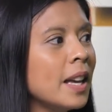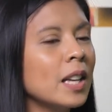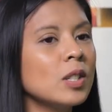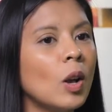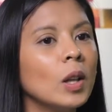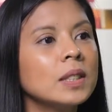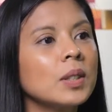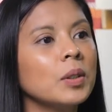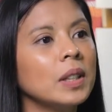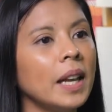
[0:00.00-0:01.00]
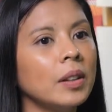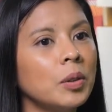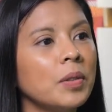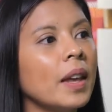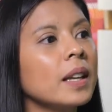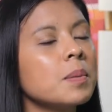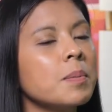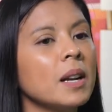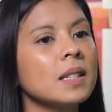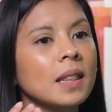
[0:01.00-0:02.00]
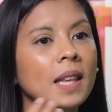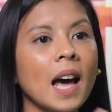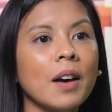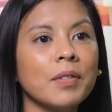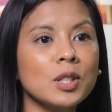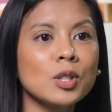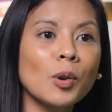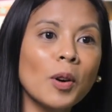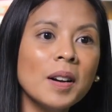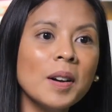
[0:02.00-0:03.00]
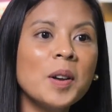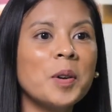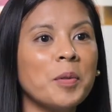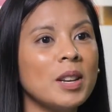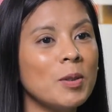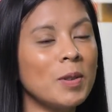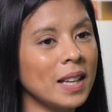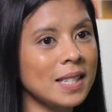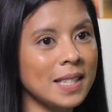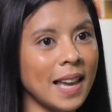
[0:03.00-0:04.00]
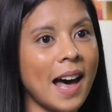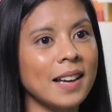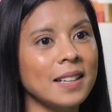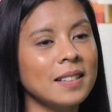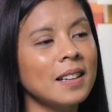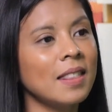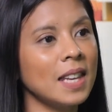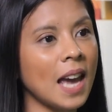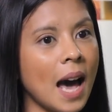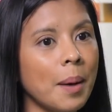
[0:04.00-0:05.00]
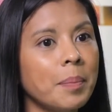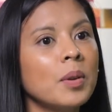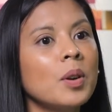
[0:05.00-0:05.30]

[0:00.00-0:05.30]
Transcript: is also linked to the experience that they have in store when you can scan the app